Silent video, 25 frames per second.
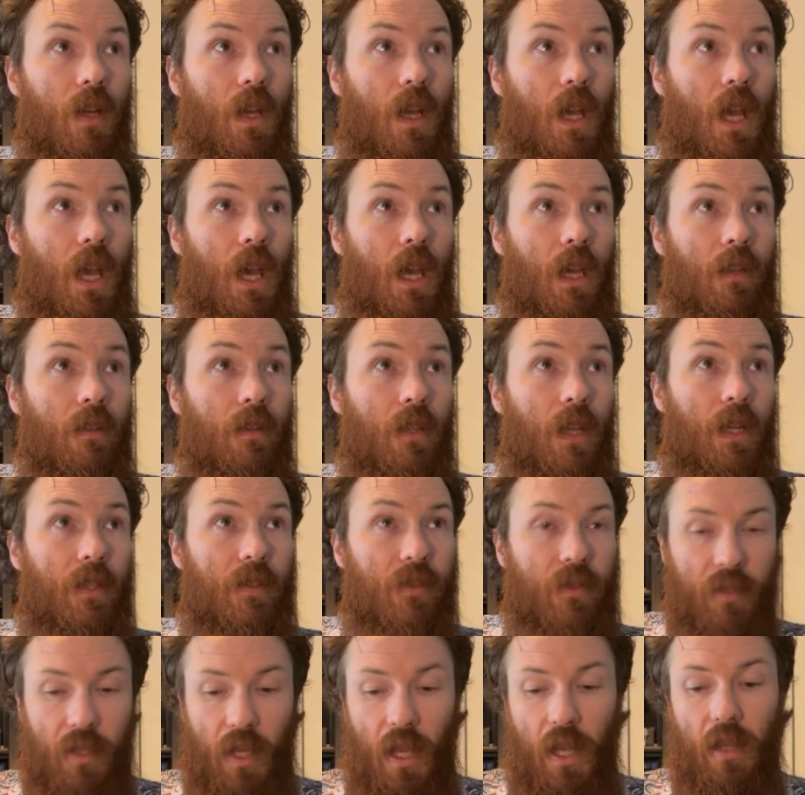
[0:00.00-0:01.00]
and
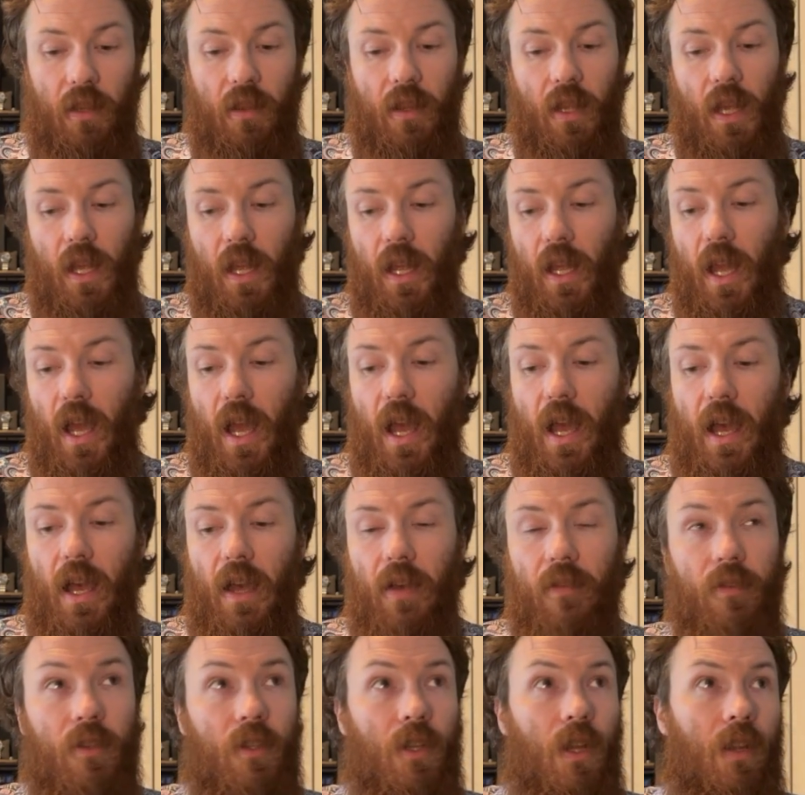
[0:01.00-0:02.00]
let's say they
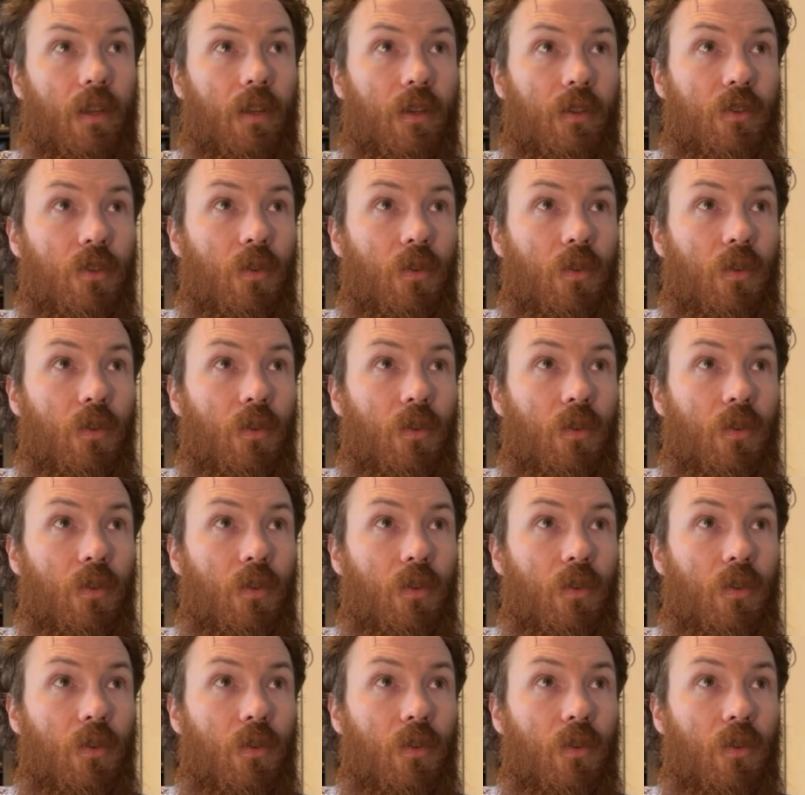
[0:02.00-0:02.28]
have another